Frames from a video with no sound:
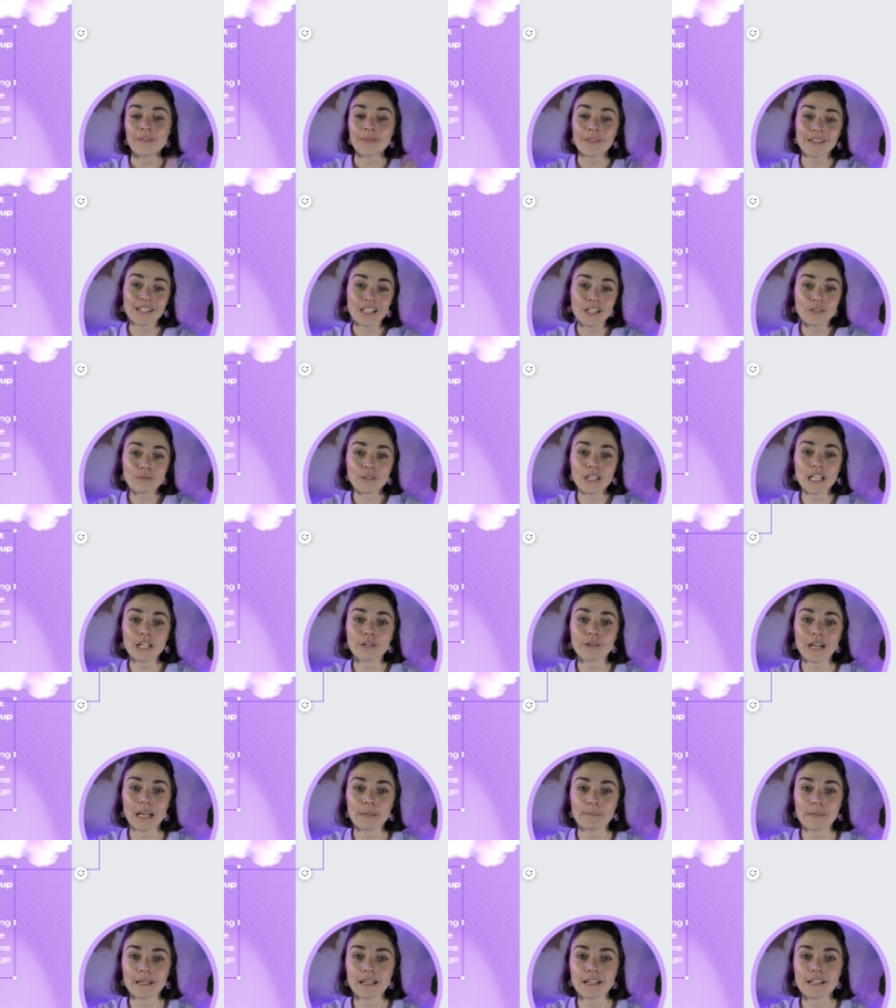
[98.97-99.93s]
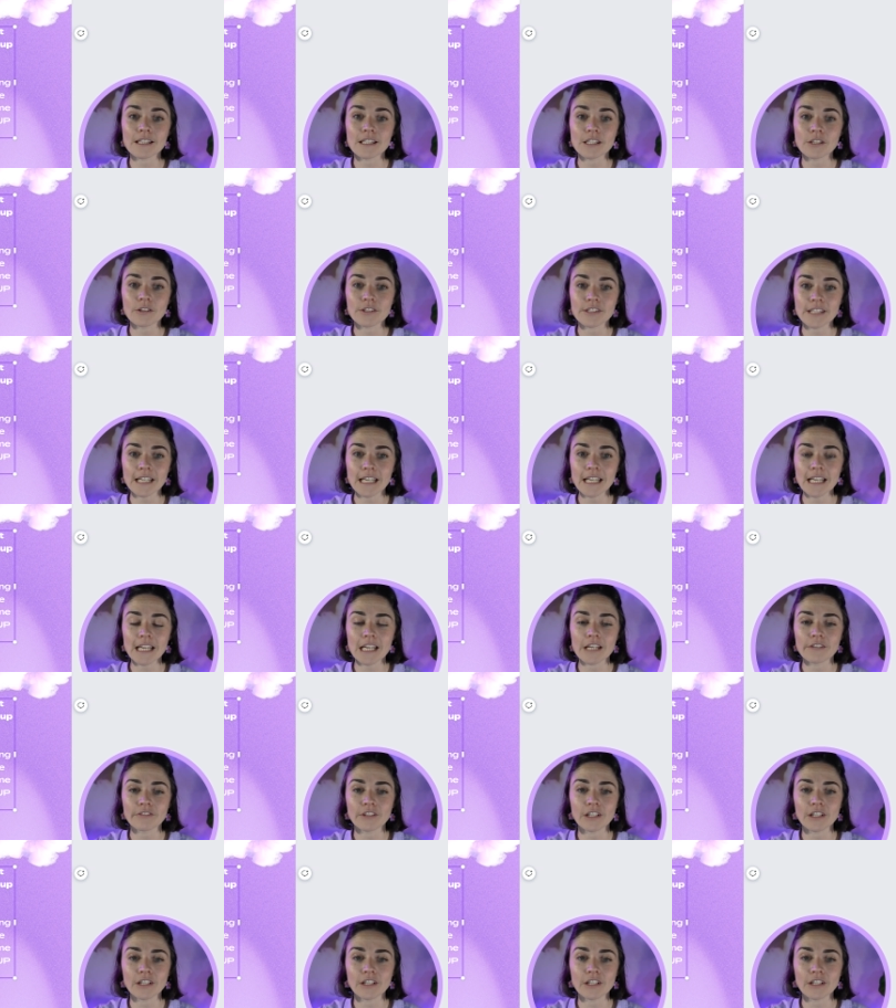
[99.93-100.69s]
This is really great because you'll see here,